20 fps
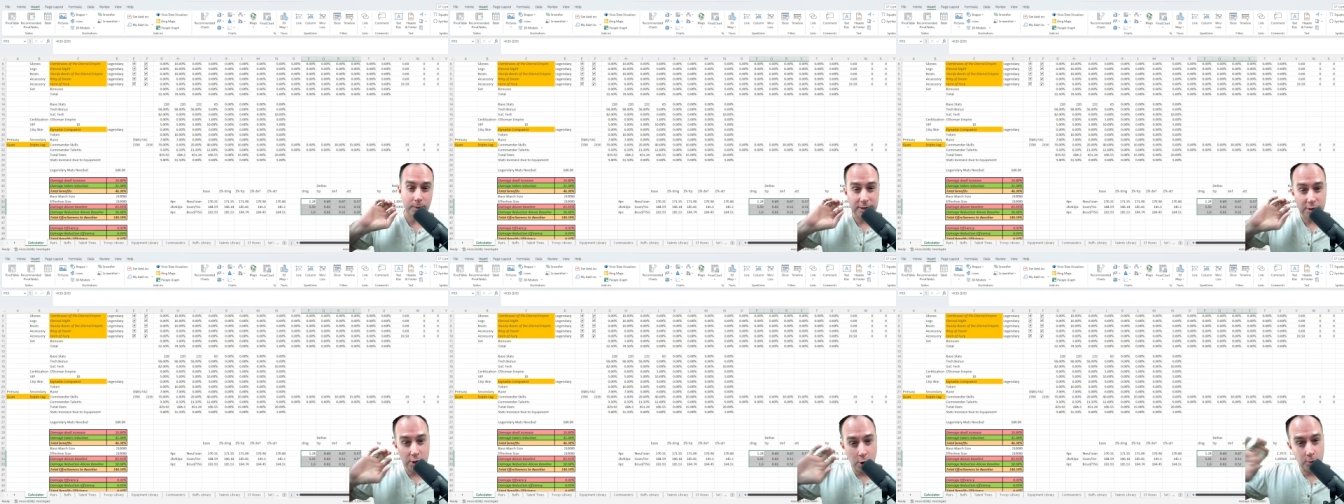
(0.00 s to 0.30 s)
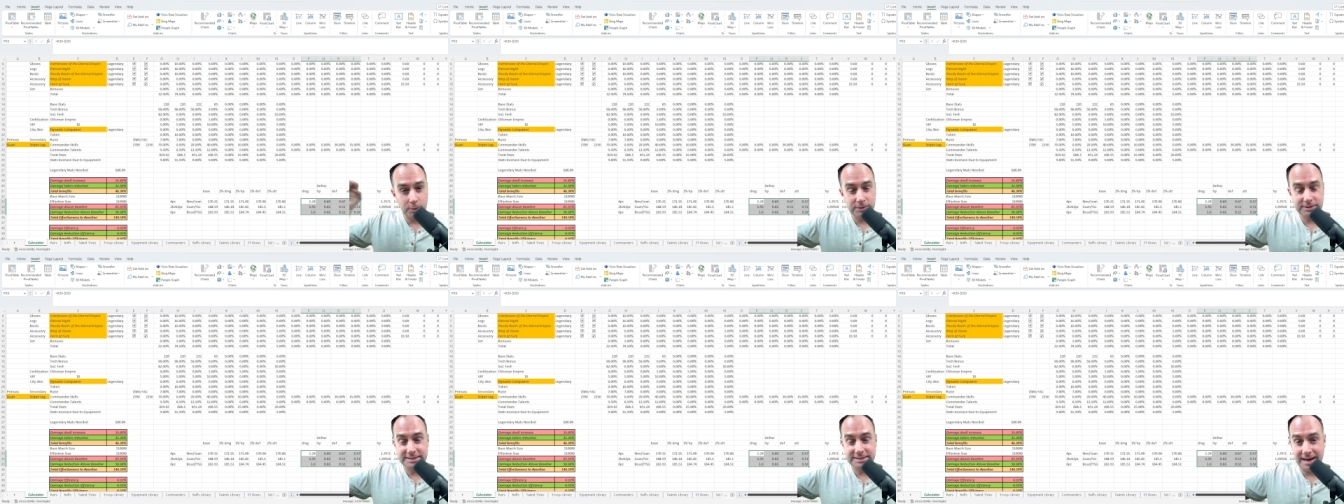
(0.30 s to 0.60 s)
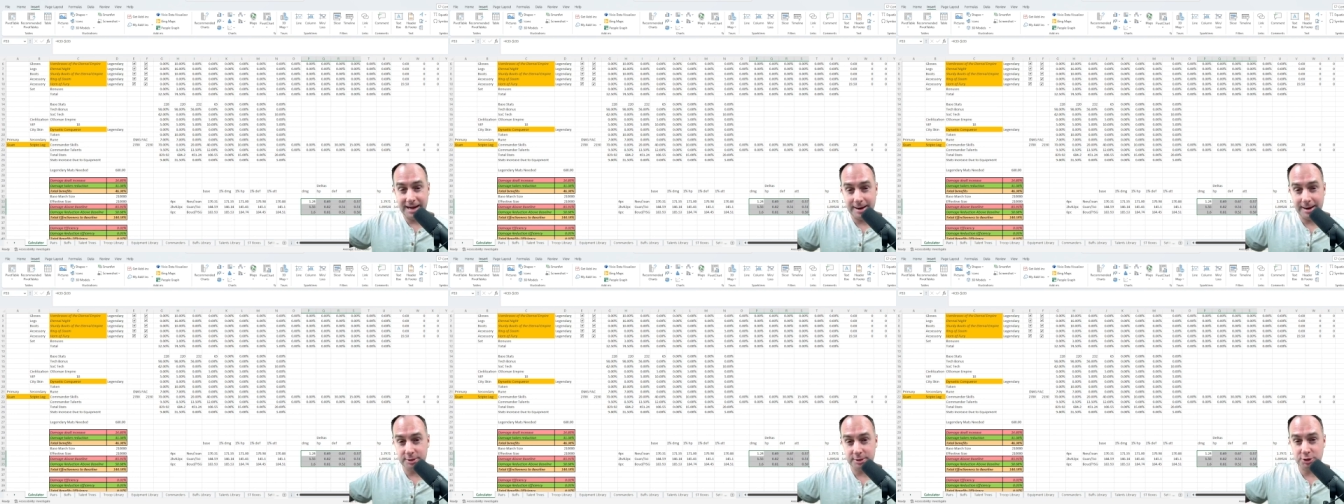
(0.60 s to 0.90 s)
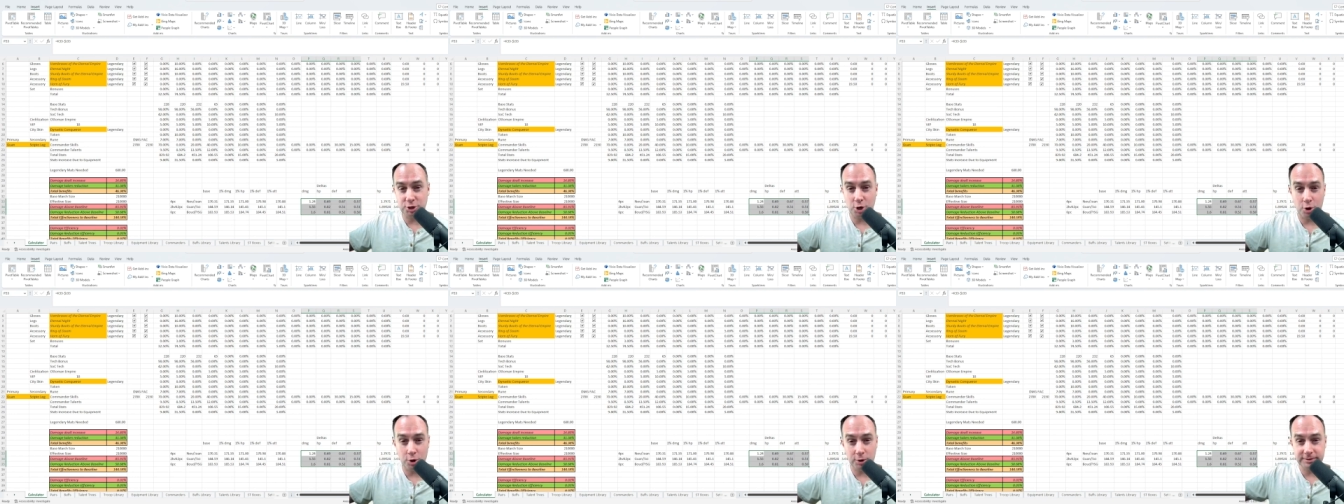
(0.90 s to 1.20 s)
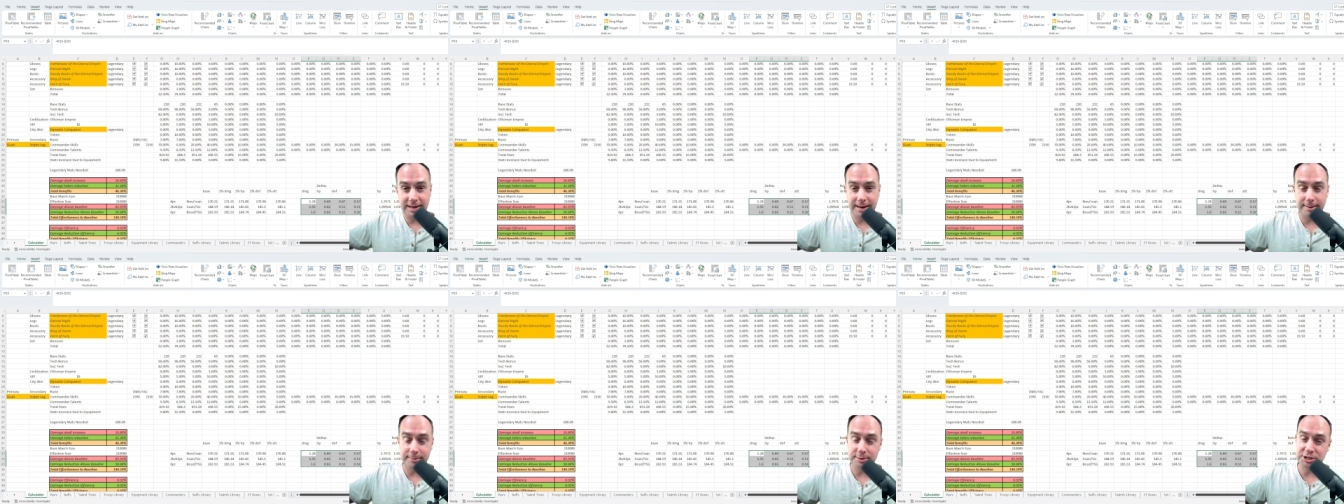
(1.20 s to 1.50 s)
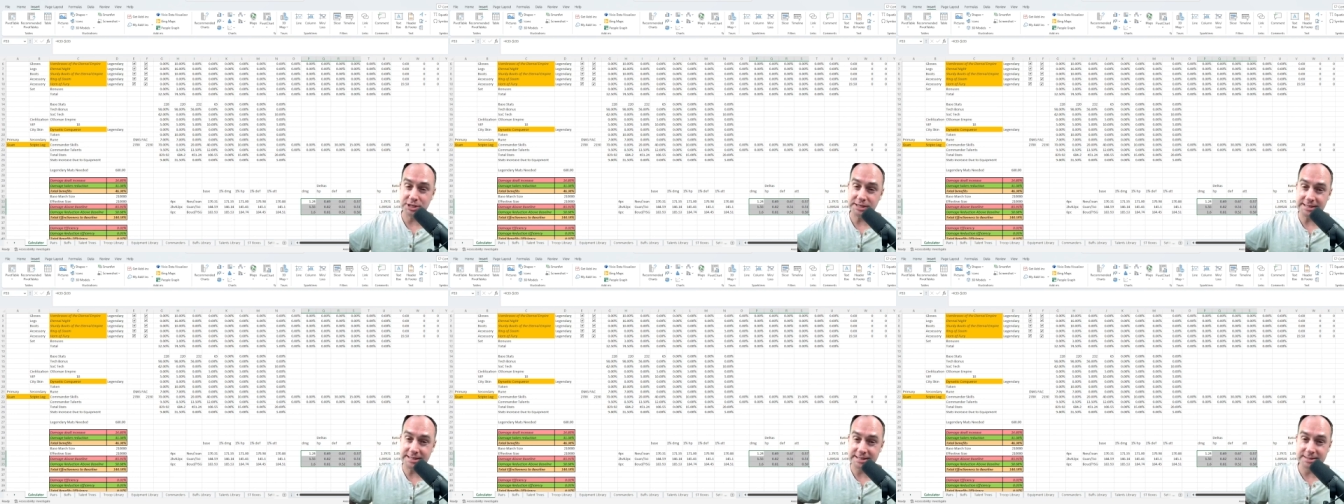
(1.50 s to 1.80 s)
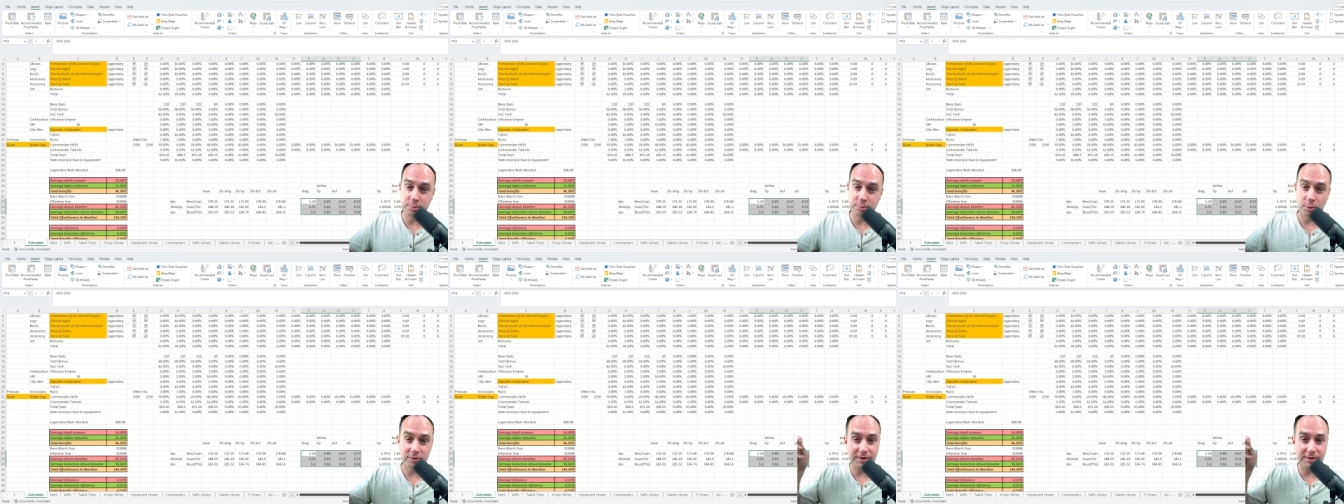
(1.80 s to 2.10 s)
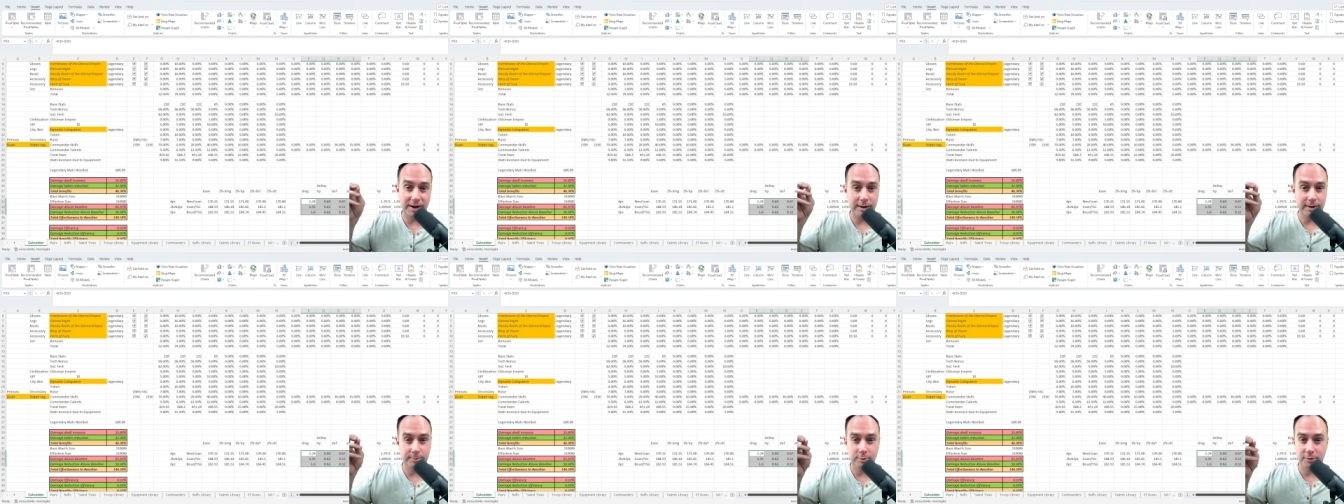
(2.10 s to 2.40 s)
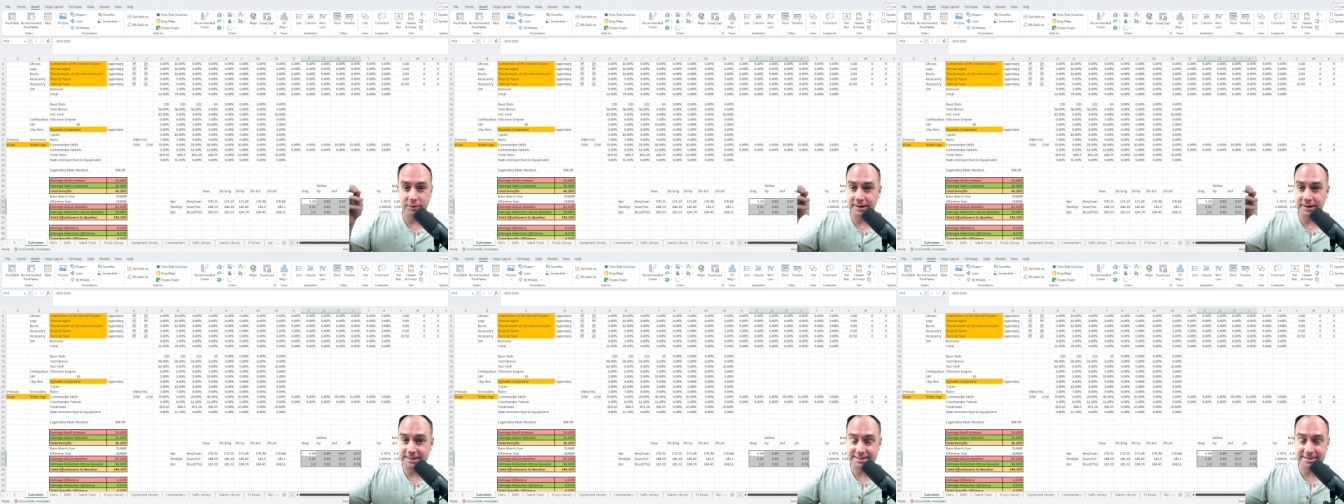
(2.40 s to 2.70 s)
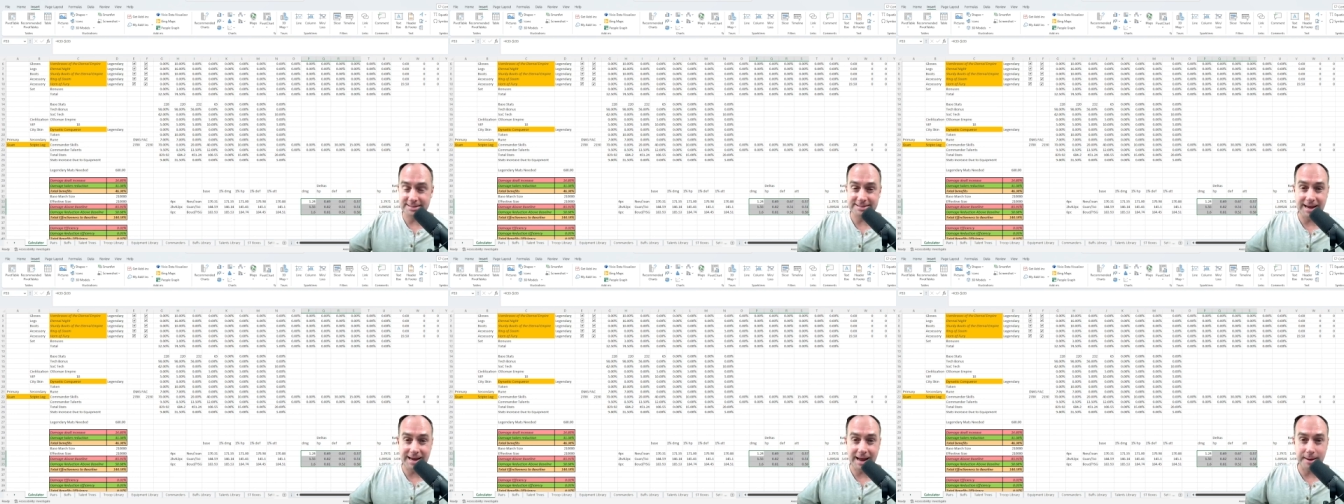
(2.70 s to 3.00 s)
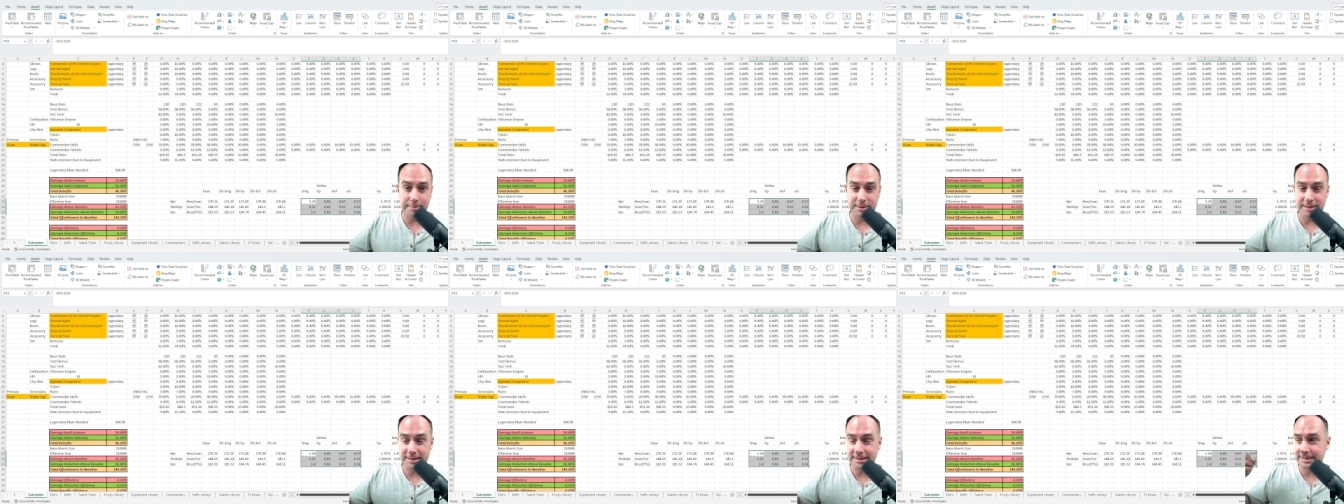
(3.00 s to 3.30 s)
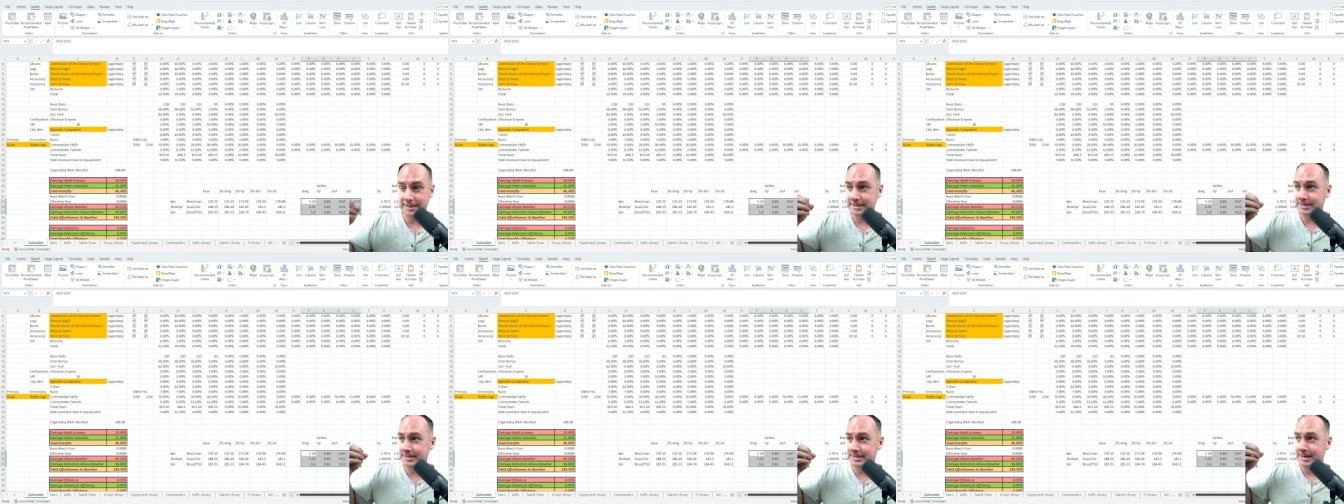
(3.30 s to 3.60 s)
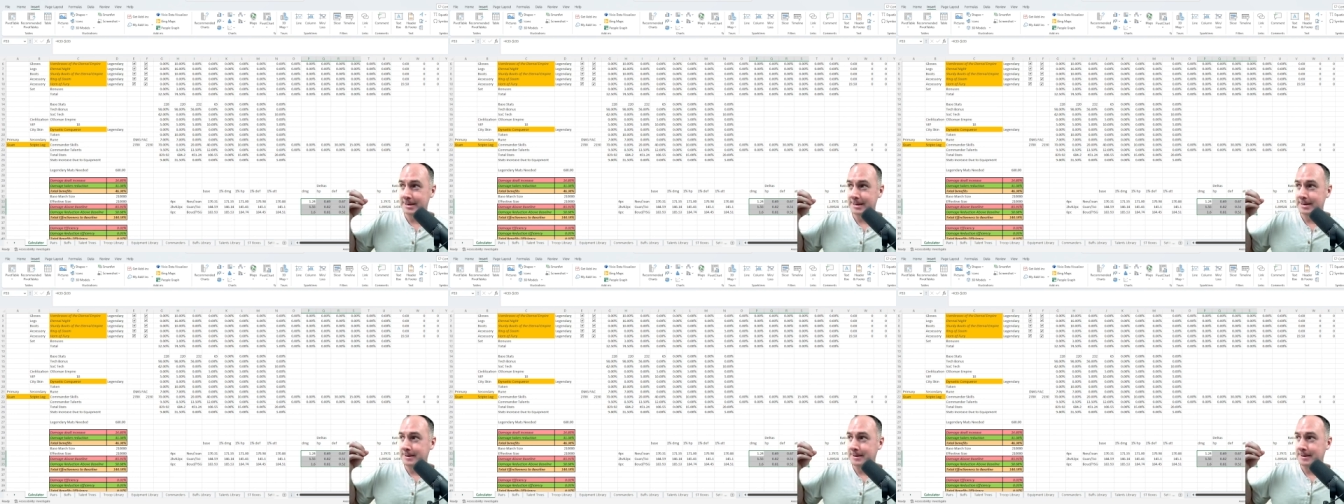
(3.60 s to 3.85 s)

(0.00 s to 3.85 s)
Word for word: We know damage, all damage is more valuable than a stat because